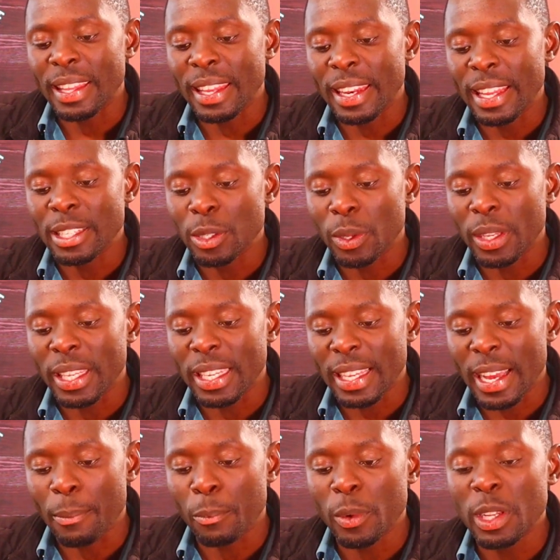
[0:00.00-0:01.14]
rental
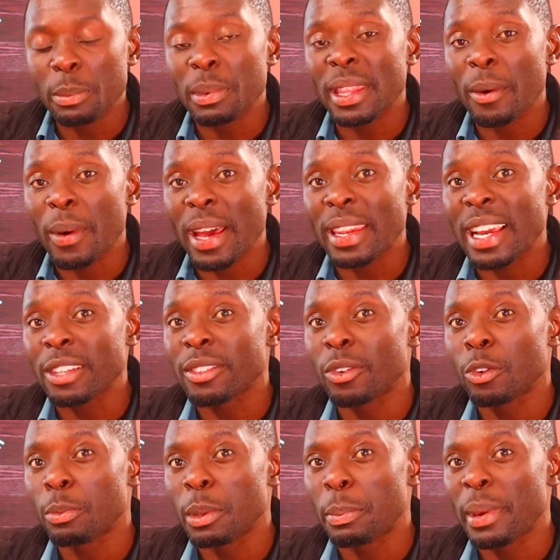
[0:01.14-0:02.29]
income will be the one
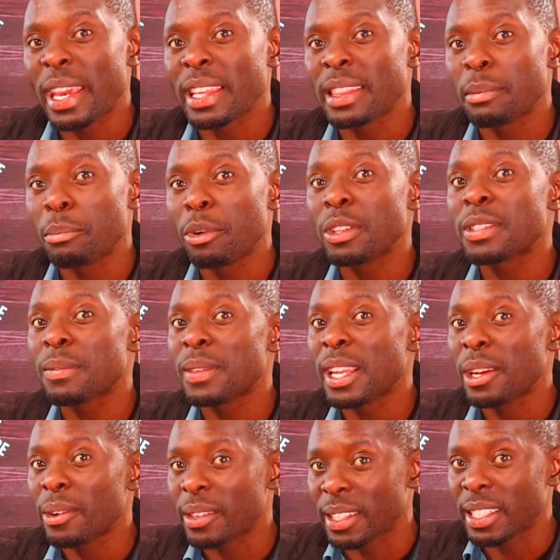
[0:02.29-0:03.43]
actually will be paying most of
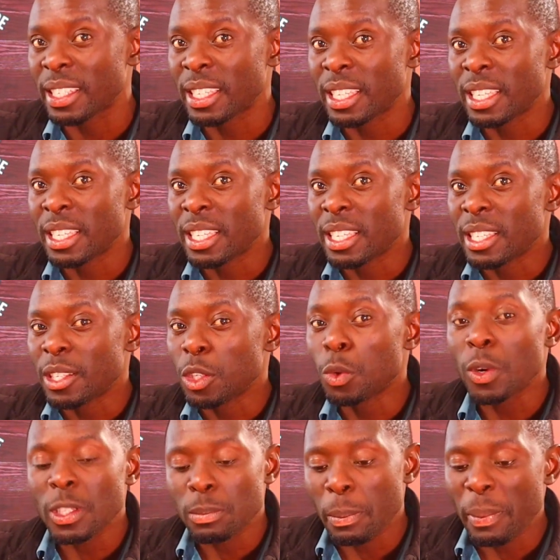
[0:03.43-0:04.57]
the loan.
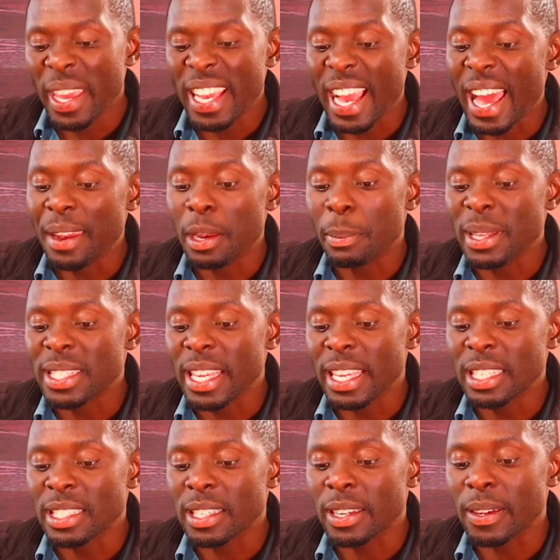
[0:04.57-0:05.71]
You won't be paying
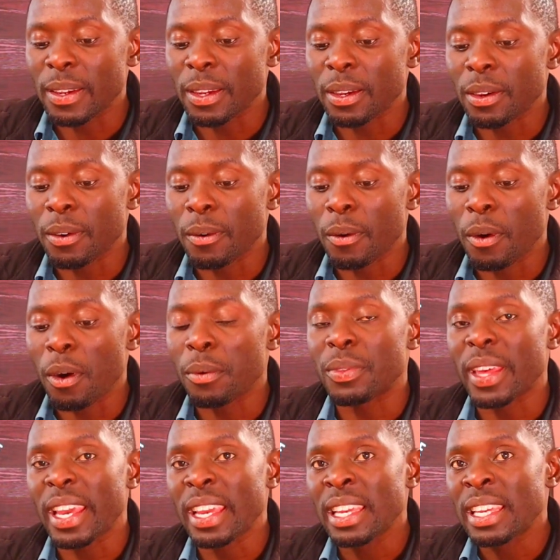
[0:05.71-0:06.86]
100% of
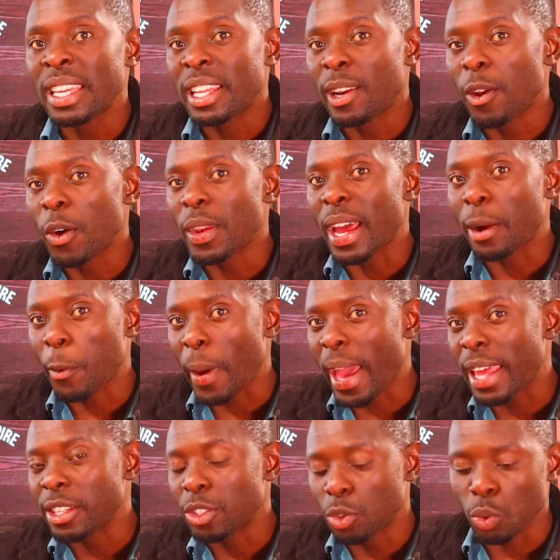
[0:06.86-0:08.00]
the loan
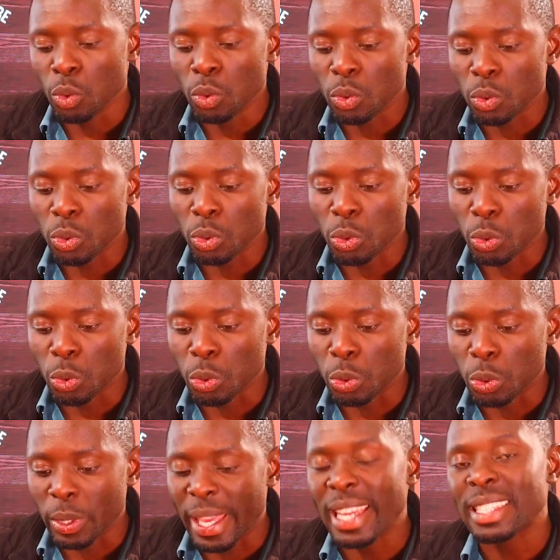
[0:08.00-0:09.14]
acquired
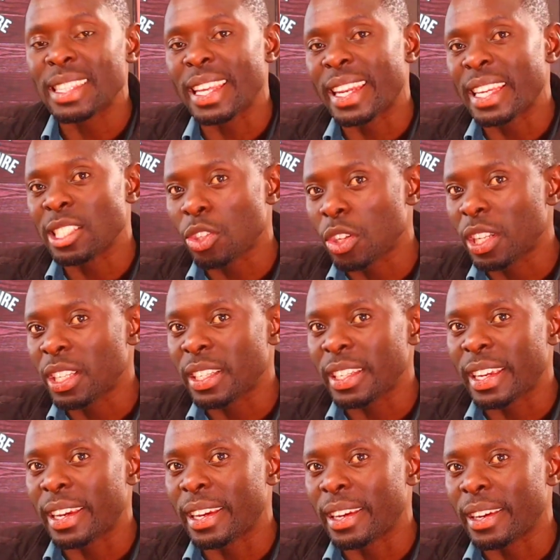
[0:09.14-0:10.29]
to get the rental
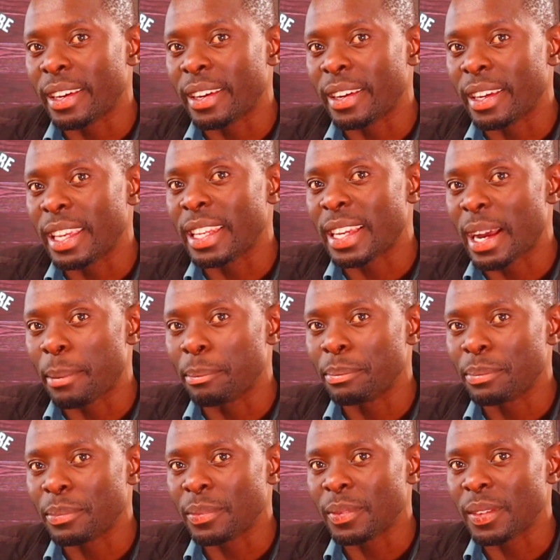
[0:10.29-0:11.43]
income.